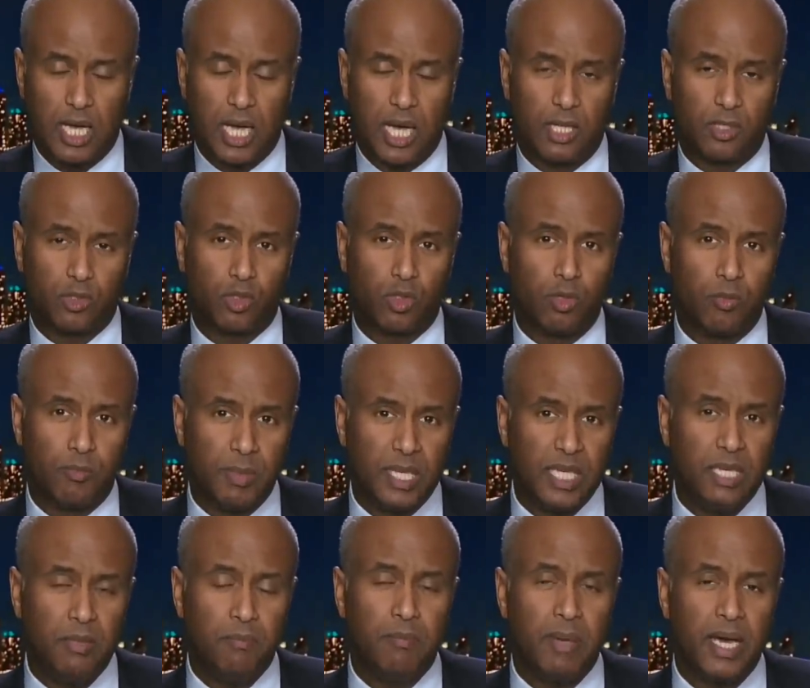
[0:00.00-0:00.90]
And so
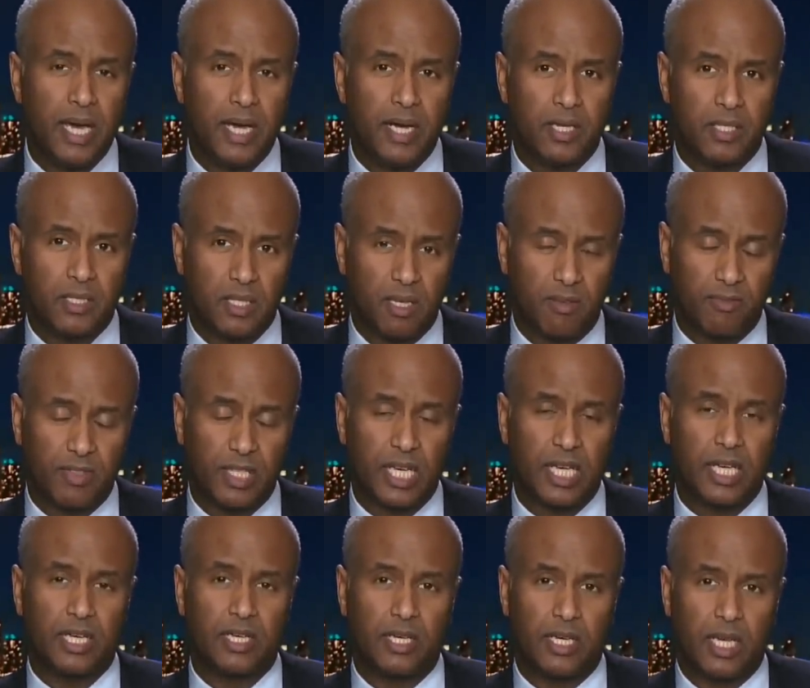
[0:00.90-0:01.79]
many mayors have
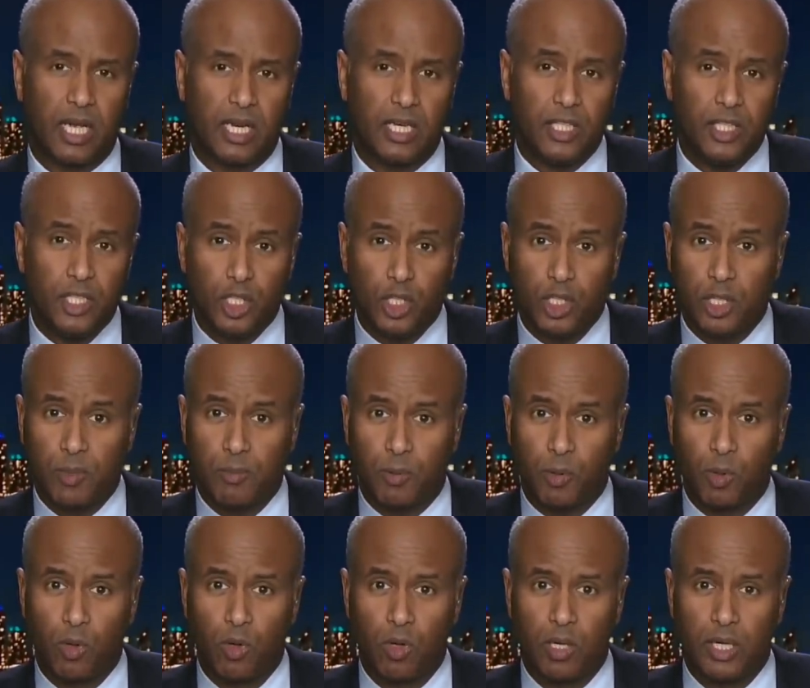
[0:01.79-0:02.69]
taken a leadership
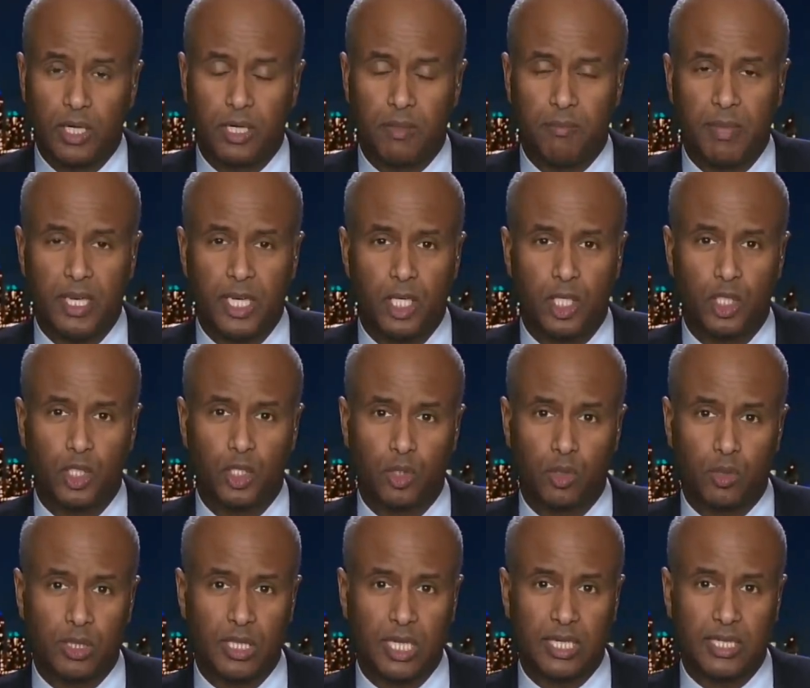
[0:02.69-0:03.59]
role in making
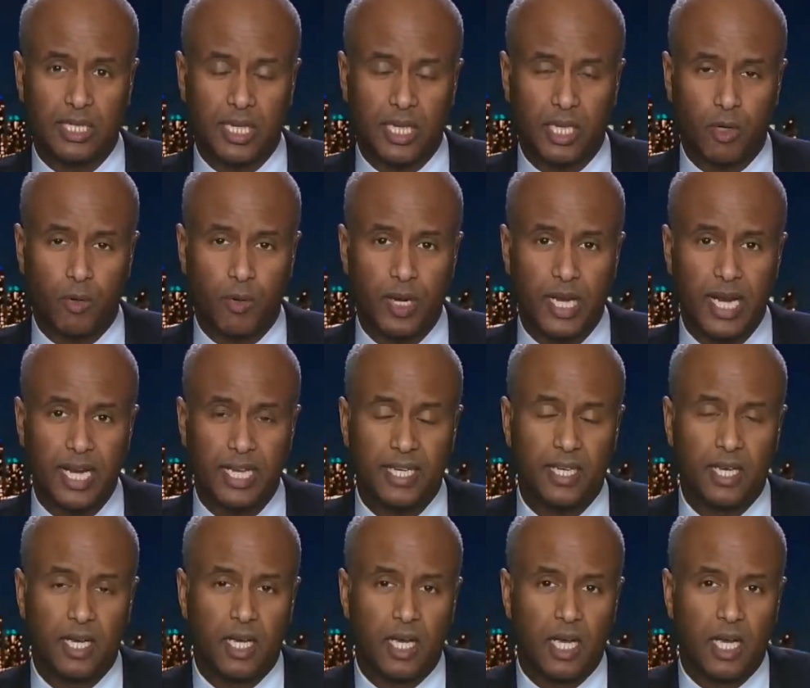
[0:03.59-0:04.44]
sure that they create